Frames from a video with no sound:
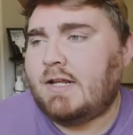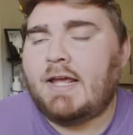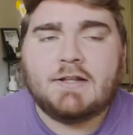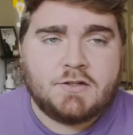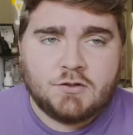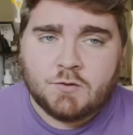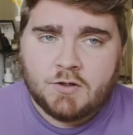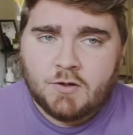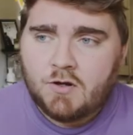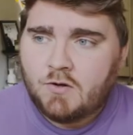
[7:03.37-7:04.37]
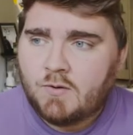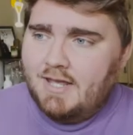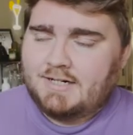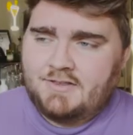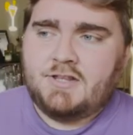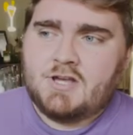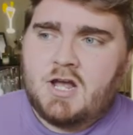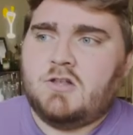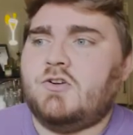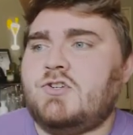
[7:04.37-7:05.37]
hate the new logo and i think the
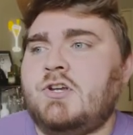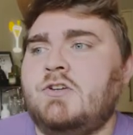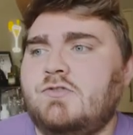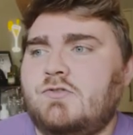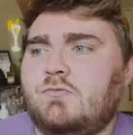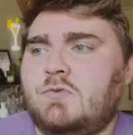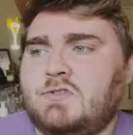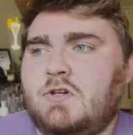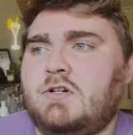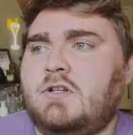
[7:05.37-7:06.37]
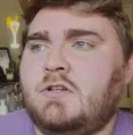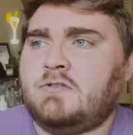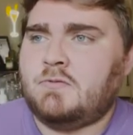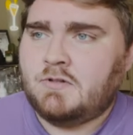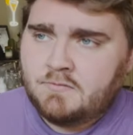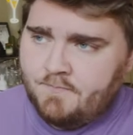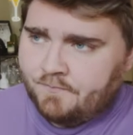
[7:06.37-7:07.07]
color change was good on this one